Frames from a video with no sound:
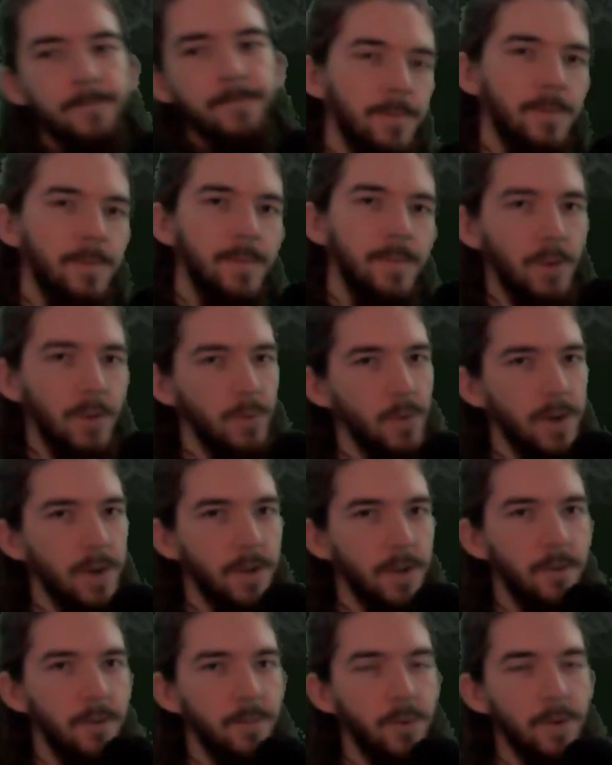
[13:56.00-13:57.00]
There's one
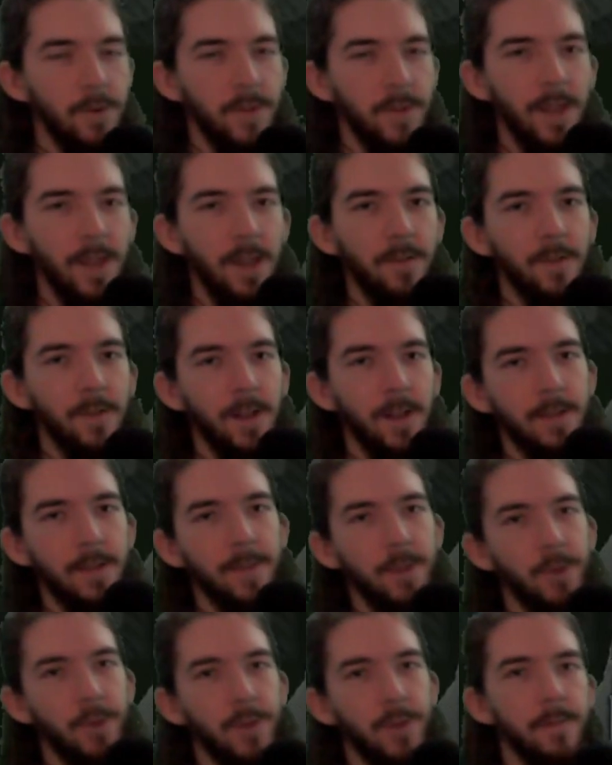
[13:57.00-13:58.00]
other important thing I forgot to
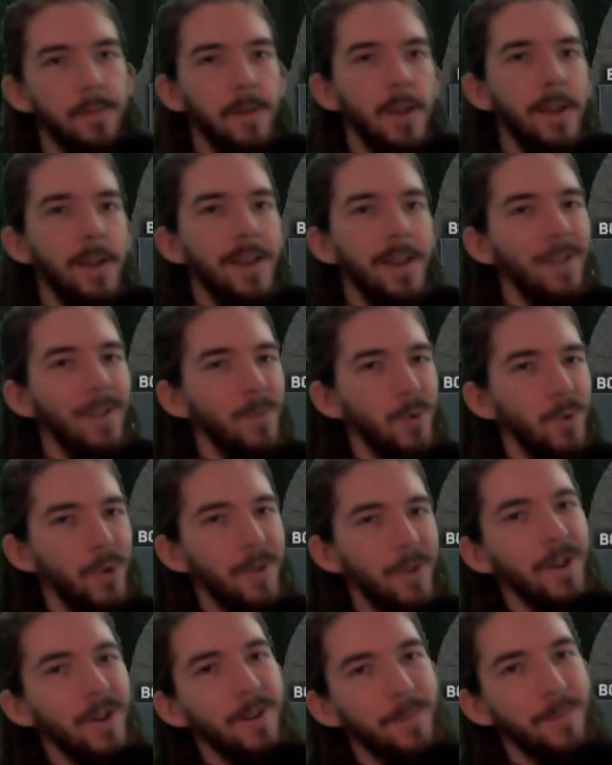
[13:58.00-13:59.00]
mention. As much as
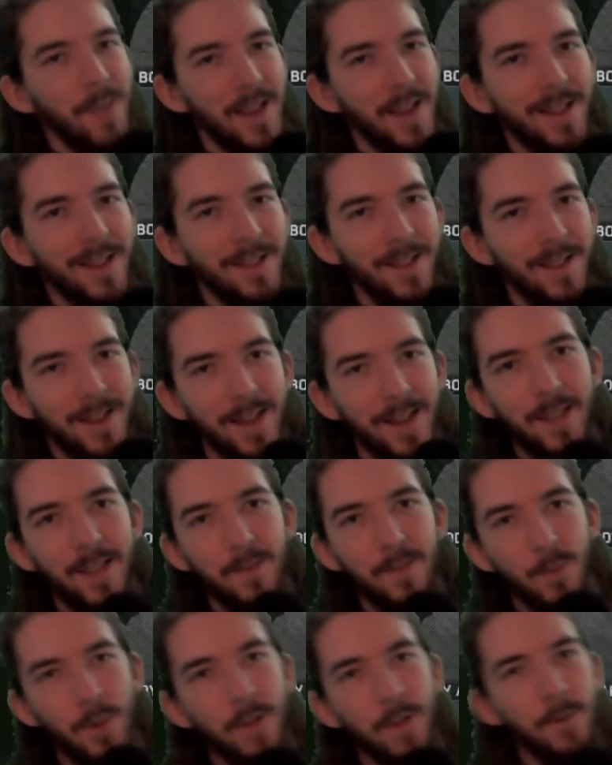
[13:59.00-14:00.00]
an armband is a dead
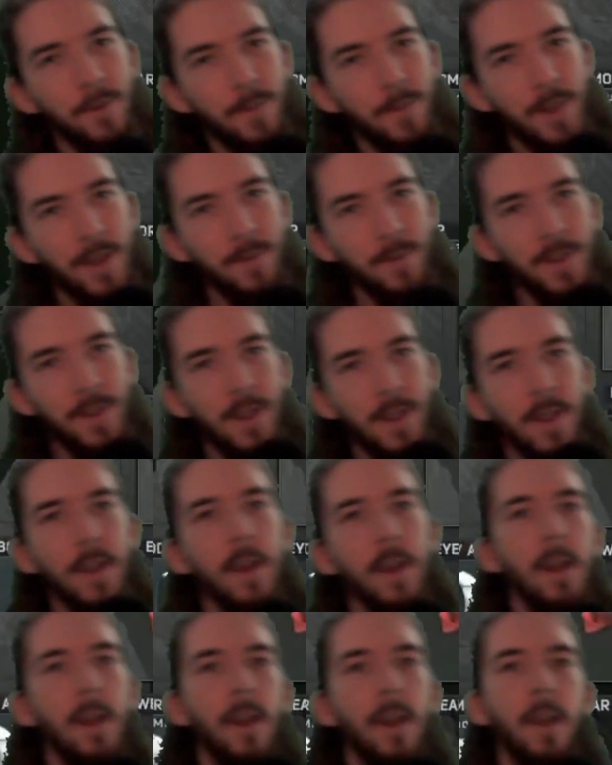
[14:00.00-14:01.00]
giveaway for a PMC,
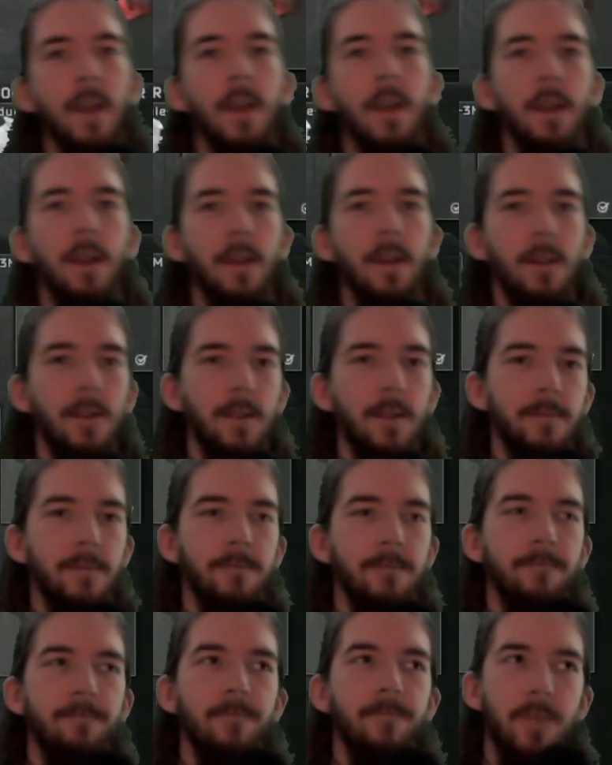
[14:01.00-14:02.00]

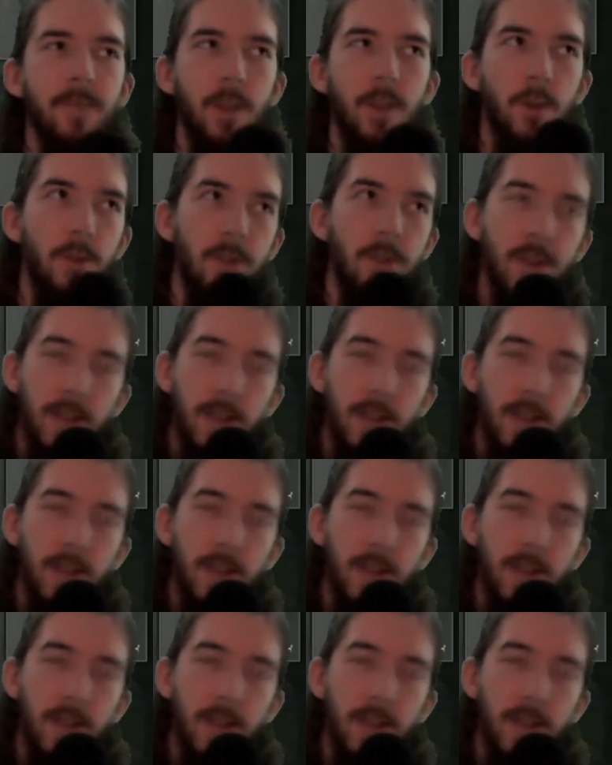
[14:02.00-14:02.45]
there is a dead